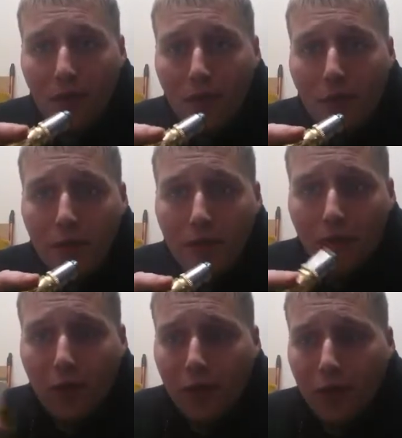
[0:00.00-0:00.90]
with your
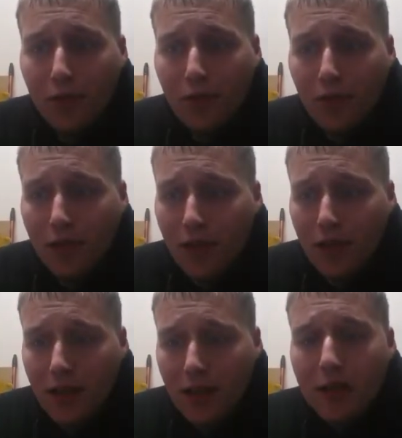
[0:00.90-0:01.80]
24
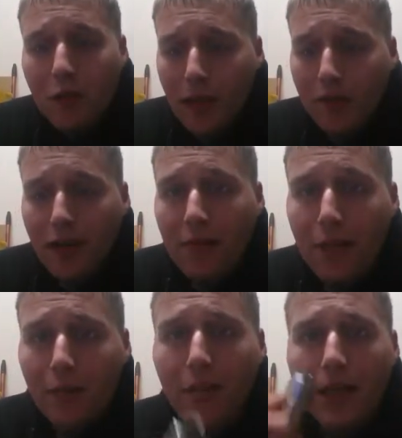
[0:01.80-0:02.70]
and
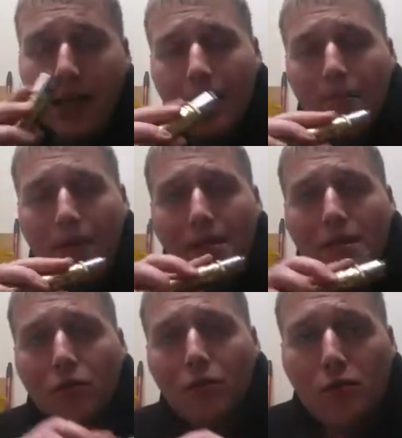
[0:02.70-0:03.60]
25mm
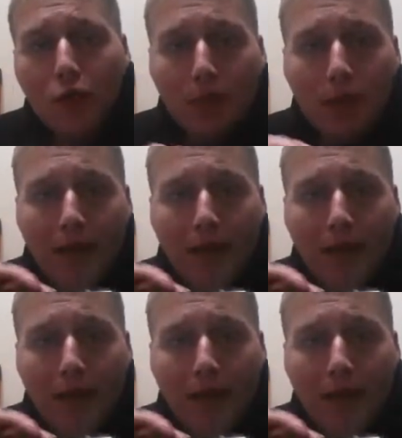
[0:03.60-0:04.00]
atomizers on top,